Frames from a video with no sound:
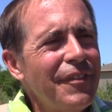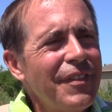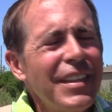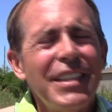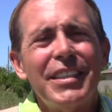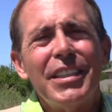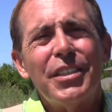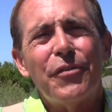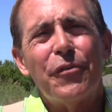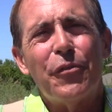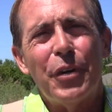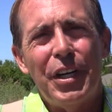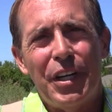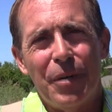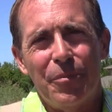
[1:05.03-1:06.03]
this is
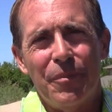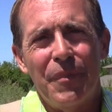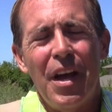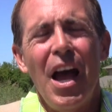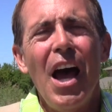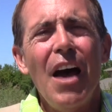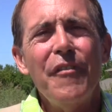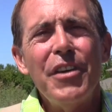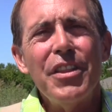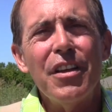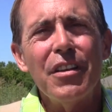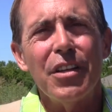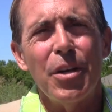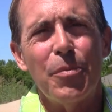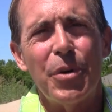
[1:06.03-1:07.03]
freedom. Having
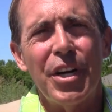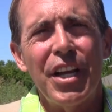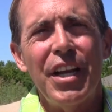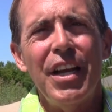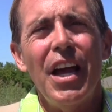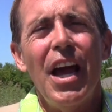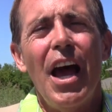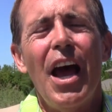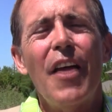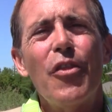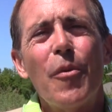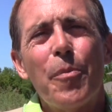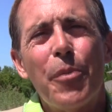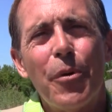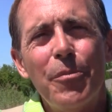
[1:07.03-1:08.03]
the liberty
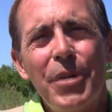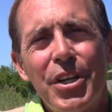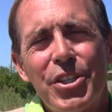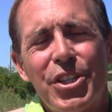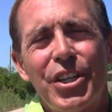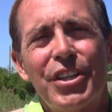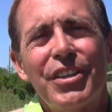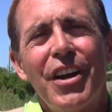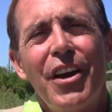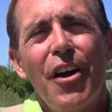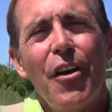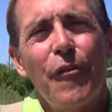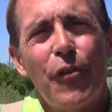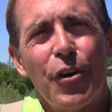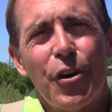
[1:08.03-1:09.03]
and the permission
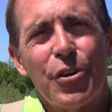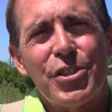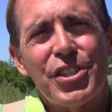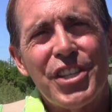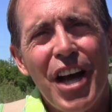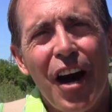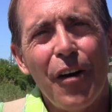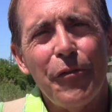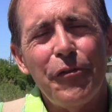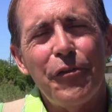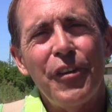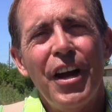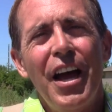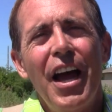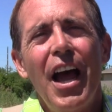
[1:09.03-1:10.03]
for
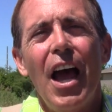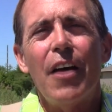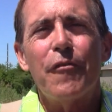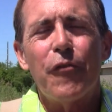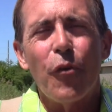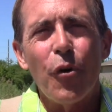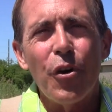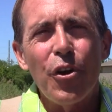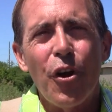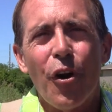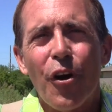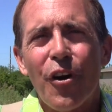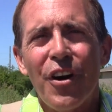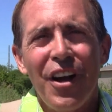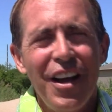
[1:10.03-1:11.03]
yourself and for
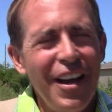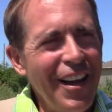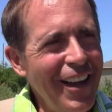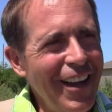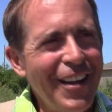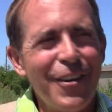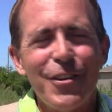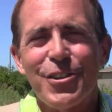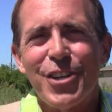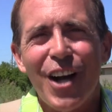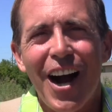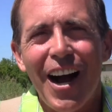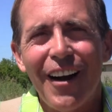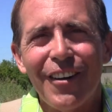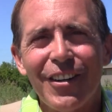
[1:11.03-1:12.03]
your inner
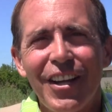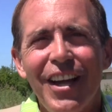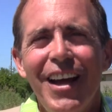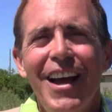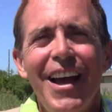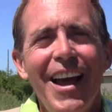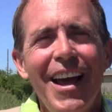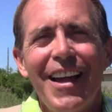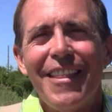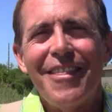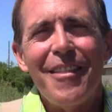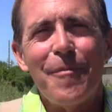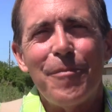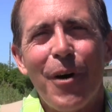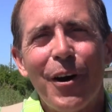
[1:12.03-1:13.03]
child
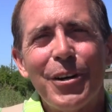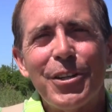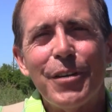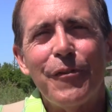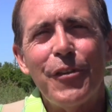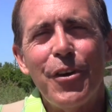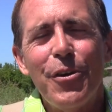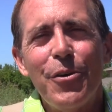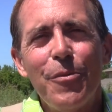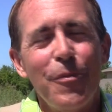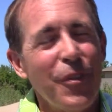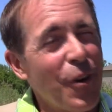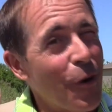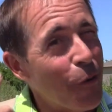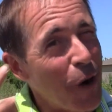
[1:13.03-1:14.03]
and the parts of you,
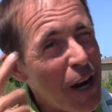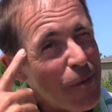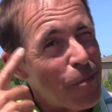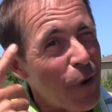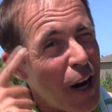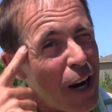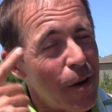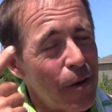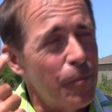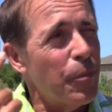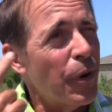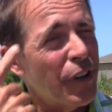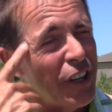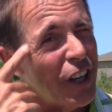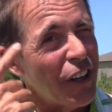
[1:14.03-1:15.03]
your right brain
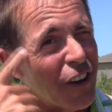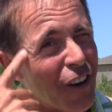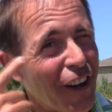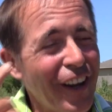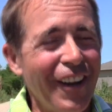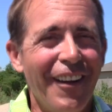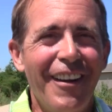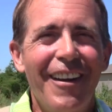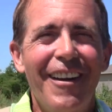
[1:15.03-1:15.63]
particularly,